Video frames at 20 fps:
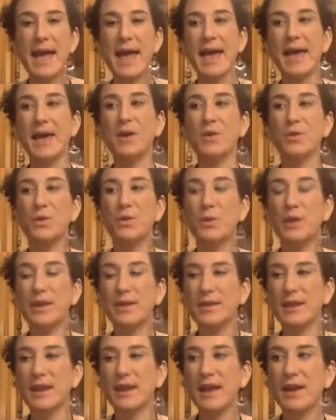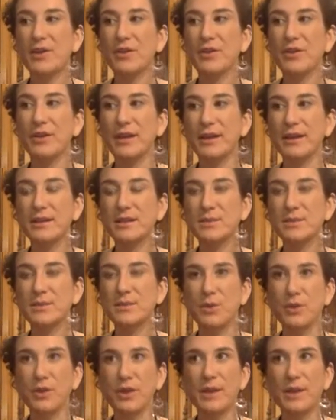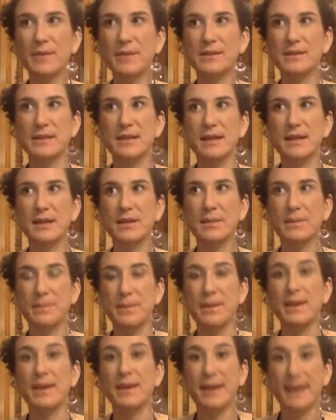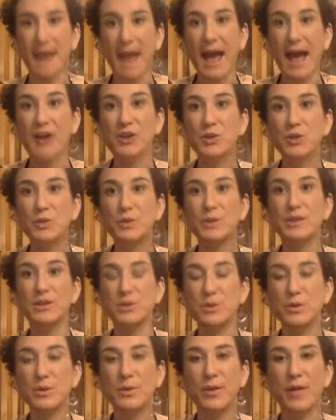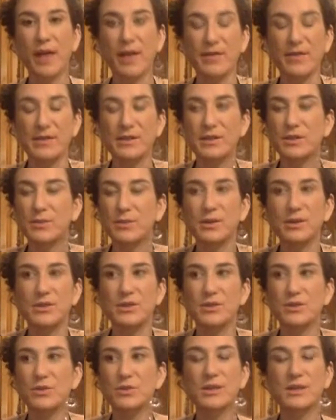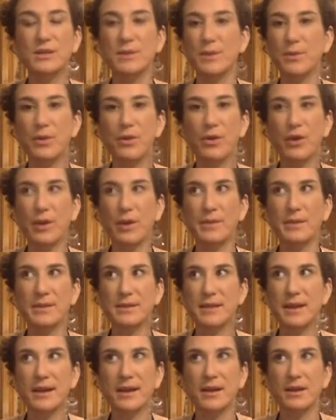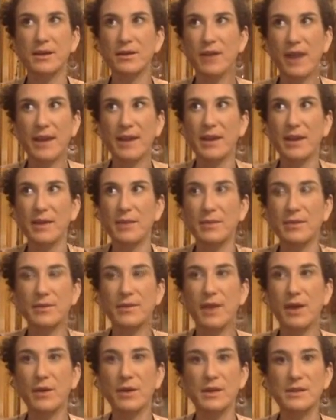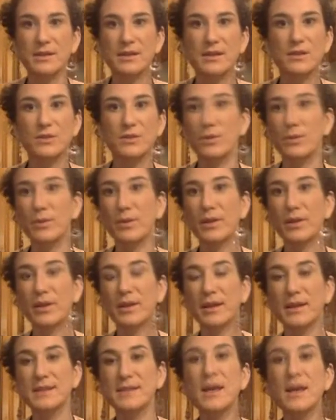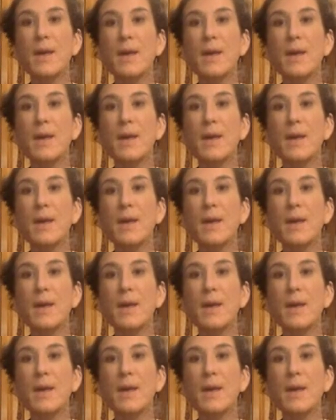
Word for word: And the way that I created this program is like making it actually doable. Every single person who does my program is like, I can't believe how easy and doable it is.